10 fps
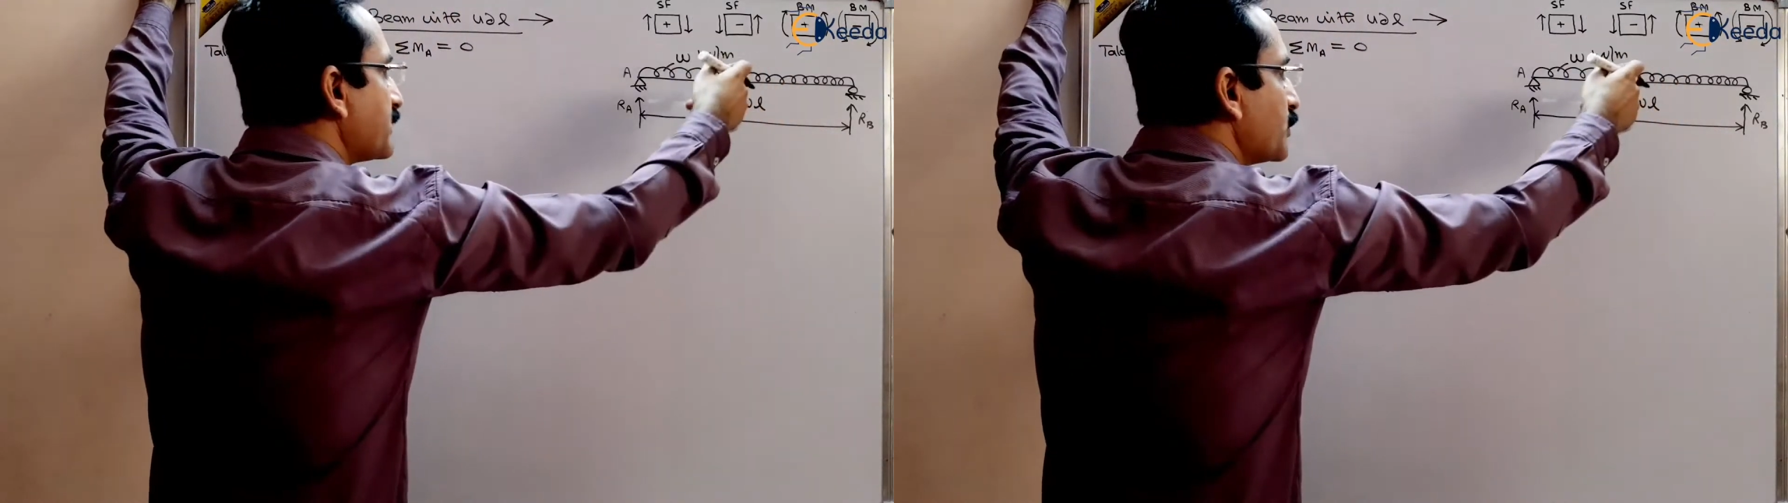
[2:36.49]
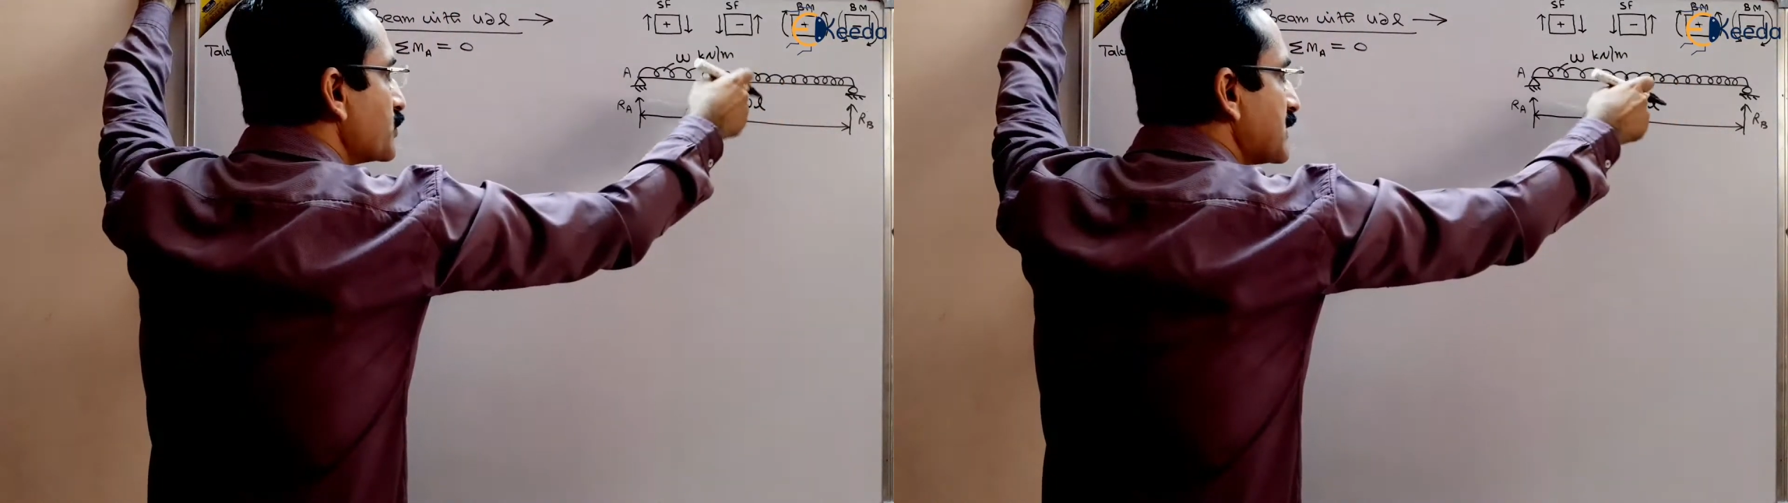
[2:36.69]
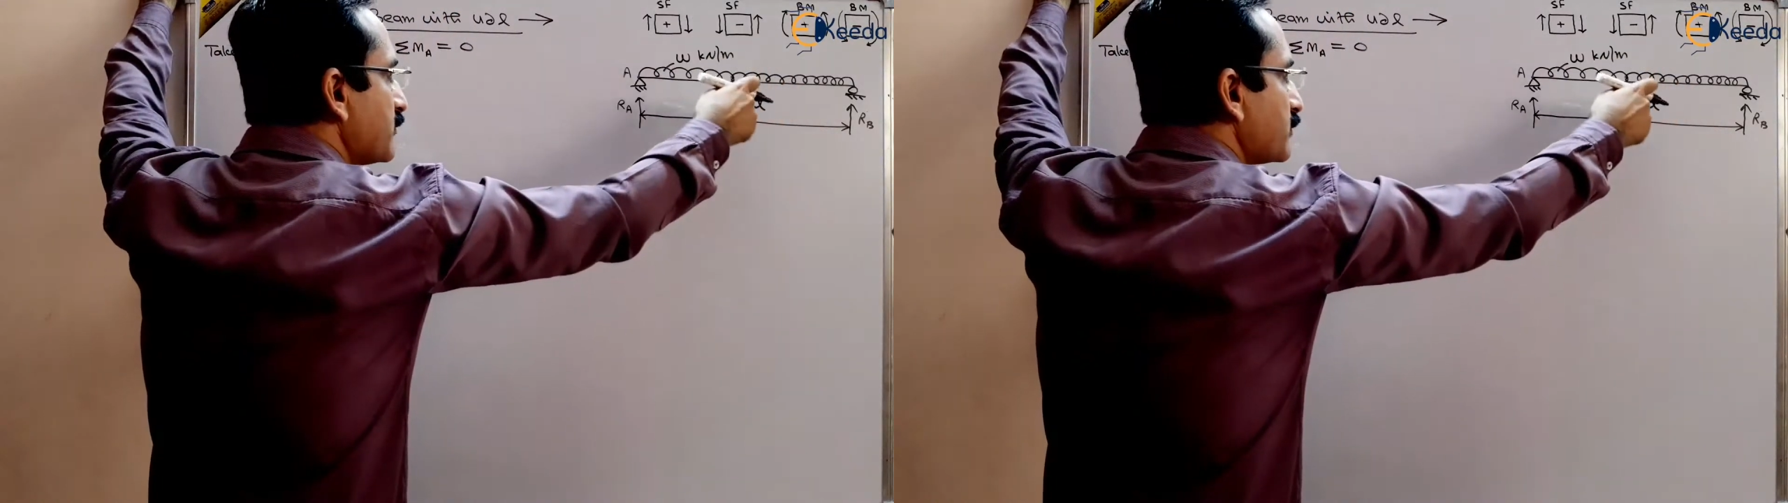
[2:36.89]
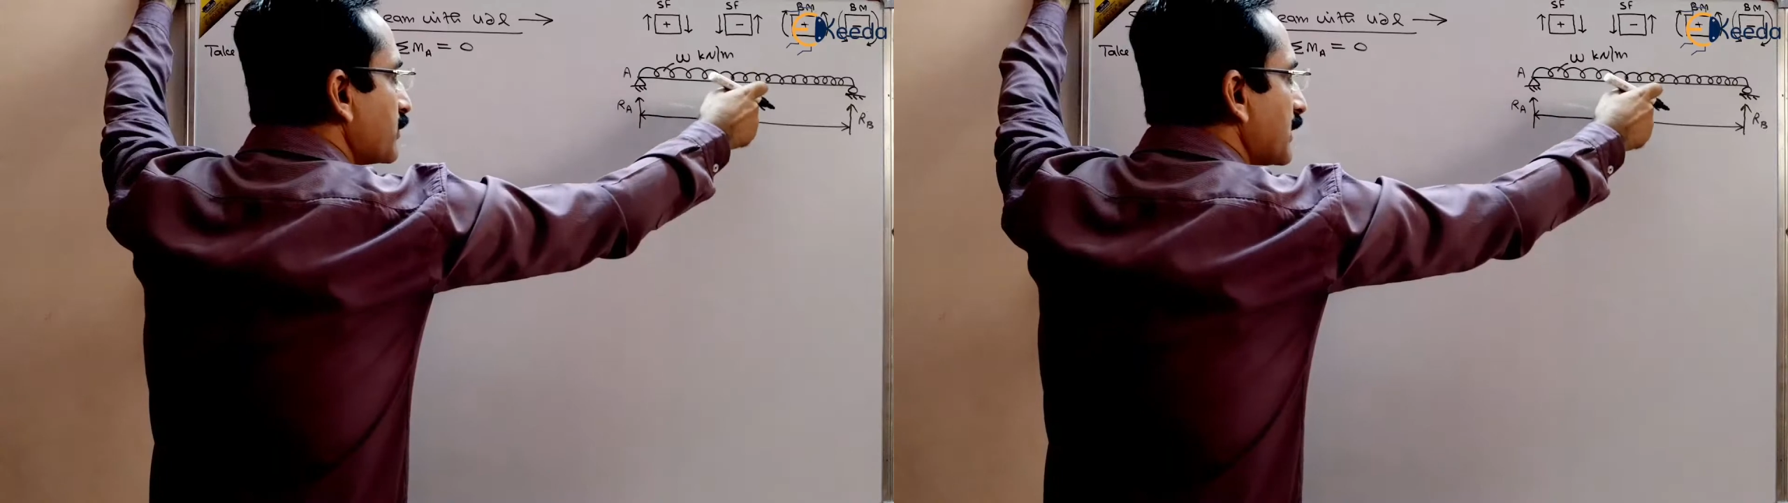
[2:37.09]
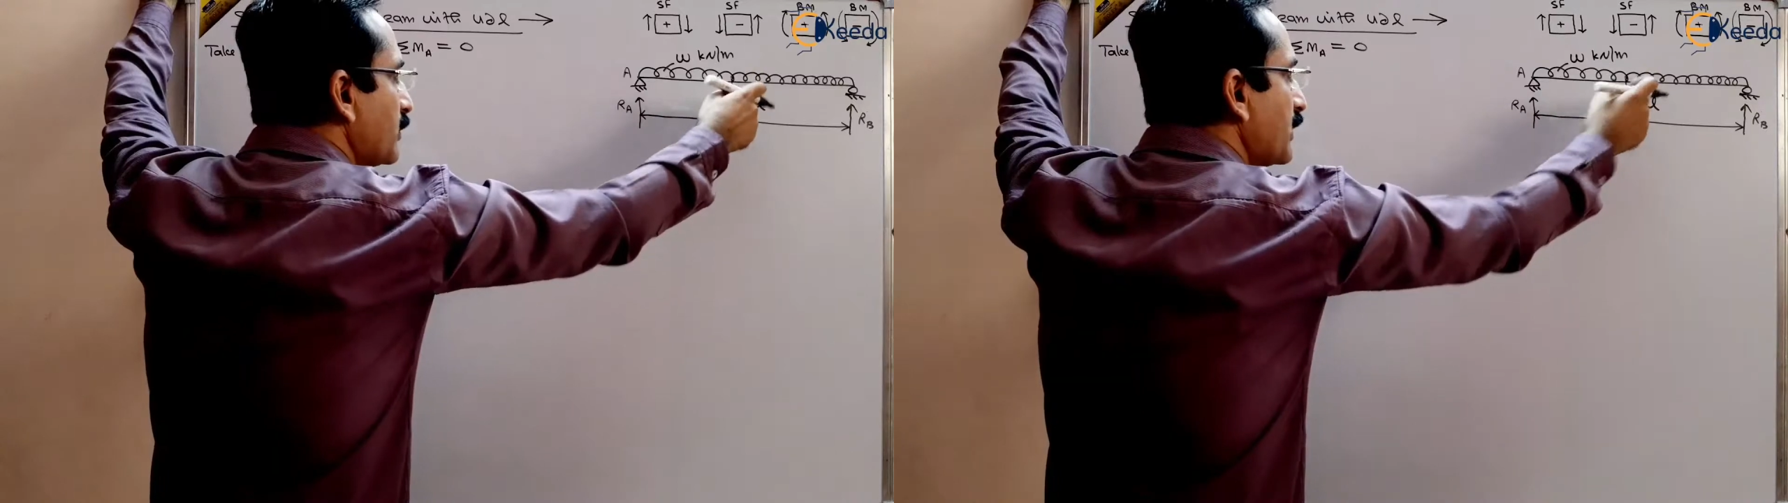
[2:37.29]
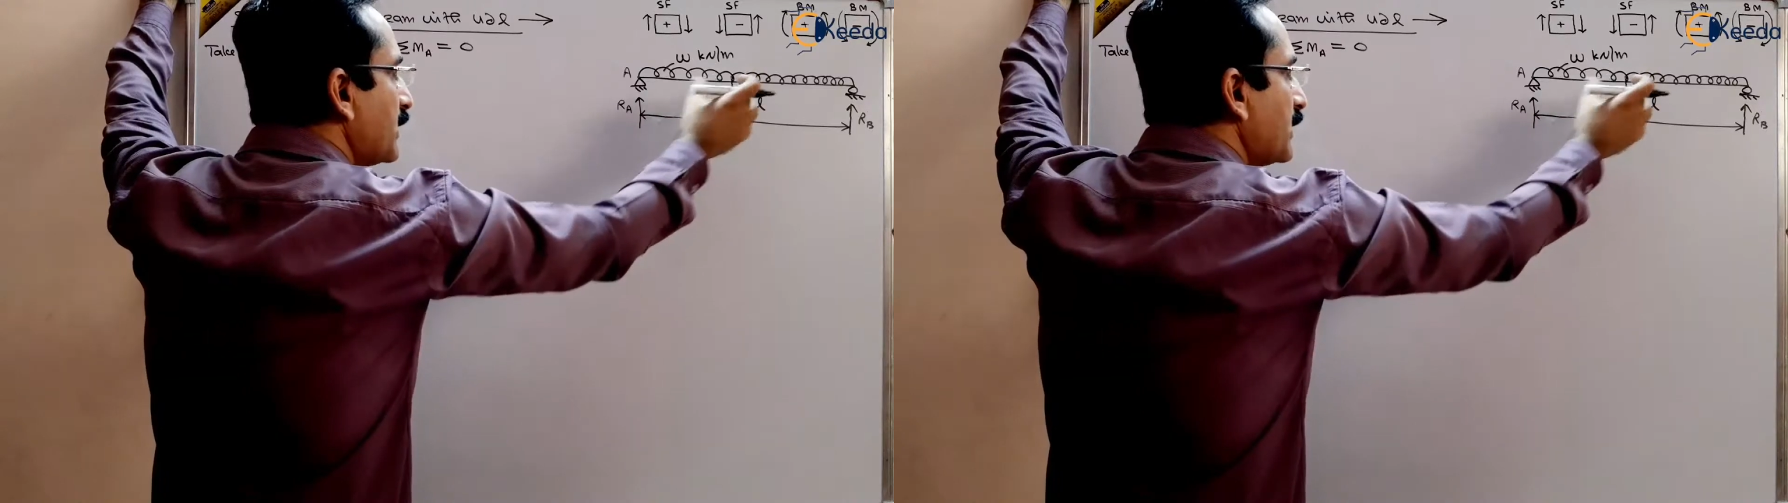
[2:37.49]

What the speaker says: positive, so WL